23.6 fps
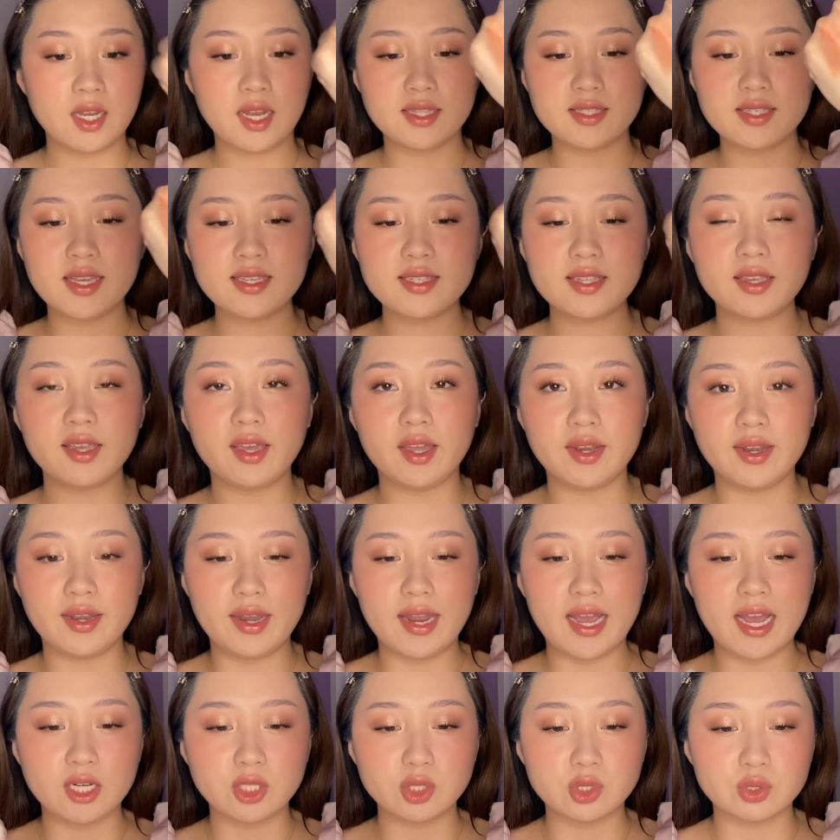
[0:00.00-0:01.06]
I'd say it's like a
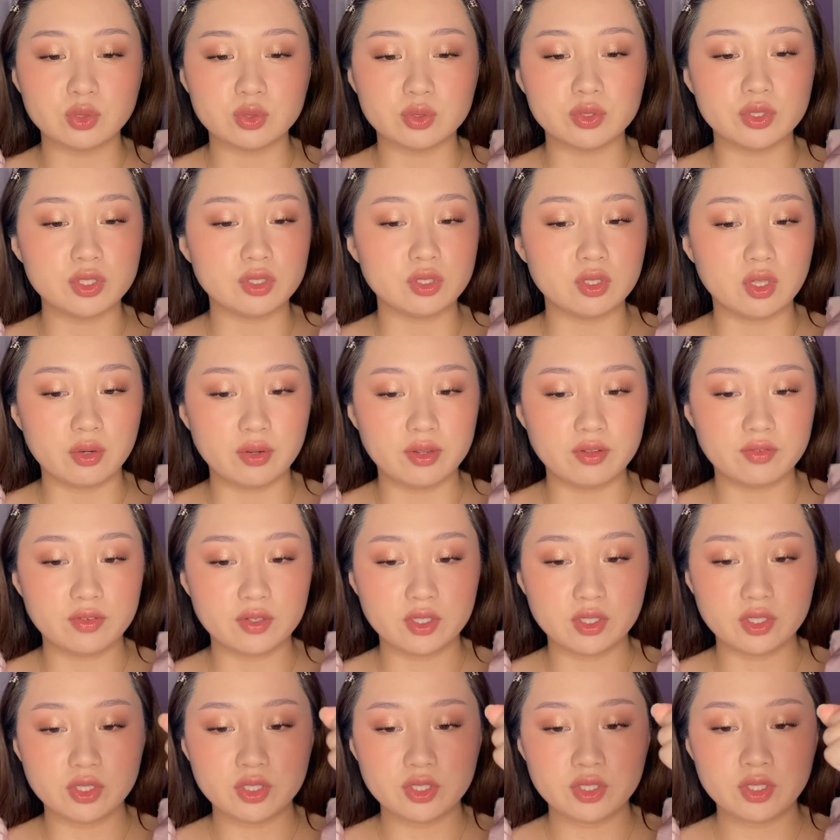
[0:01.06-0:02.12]
natural to glowy
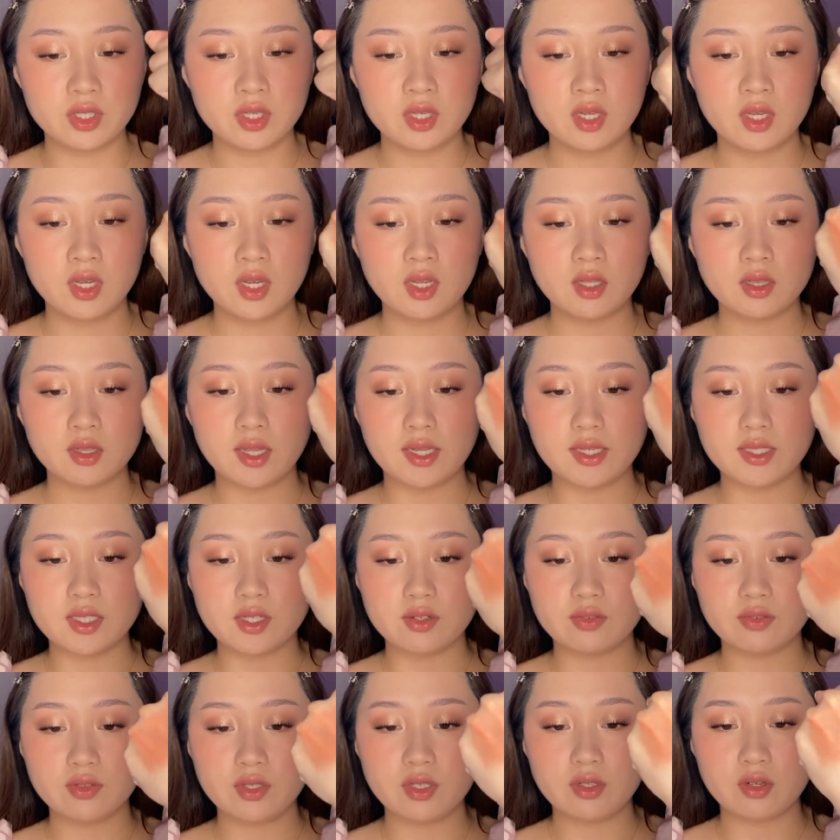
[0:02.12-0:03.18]
finish. Like,
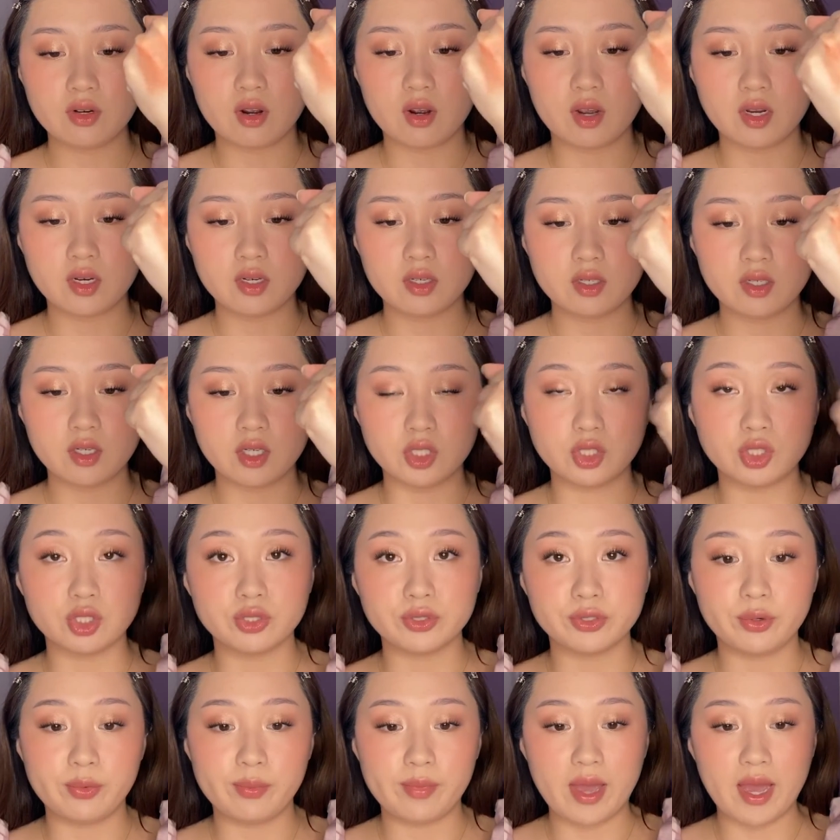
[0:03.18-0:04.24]
definitely not a
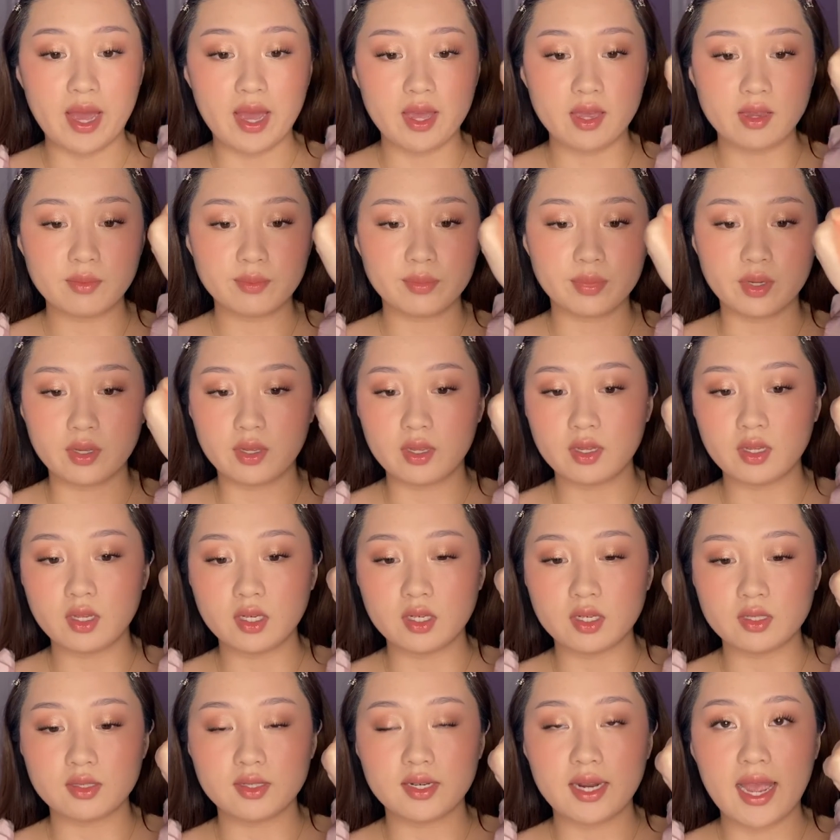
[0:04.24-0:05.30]
true matte, but it
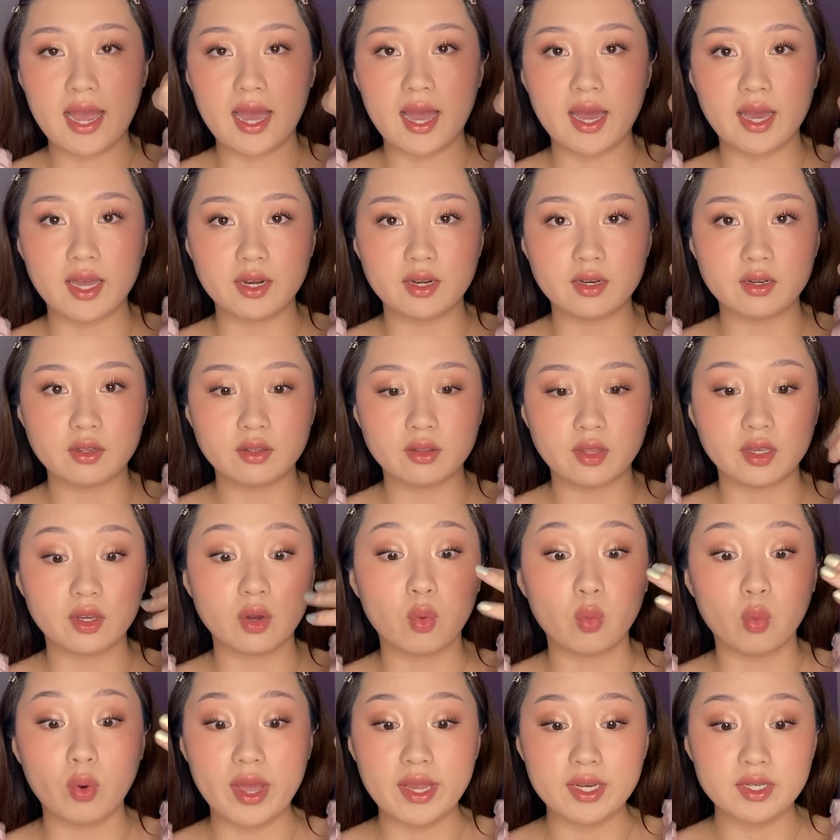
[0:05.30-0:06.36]
doesn't add like a
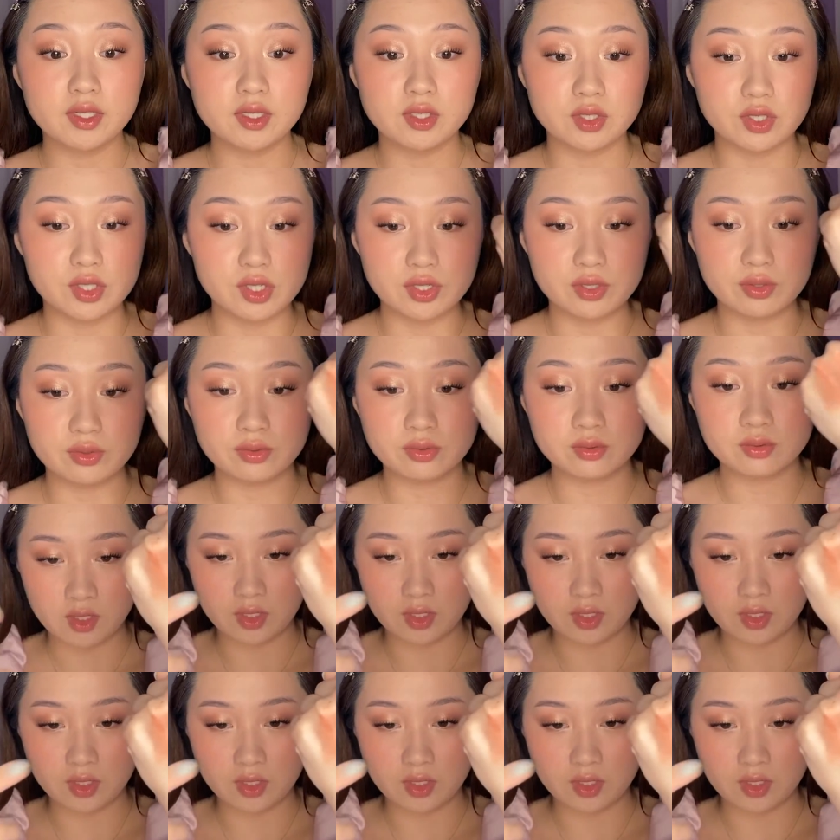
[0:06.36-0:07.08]
wet dew.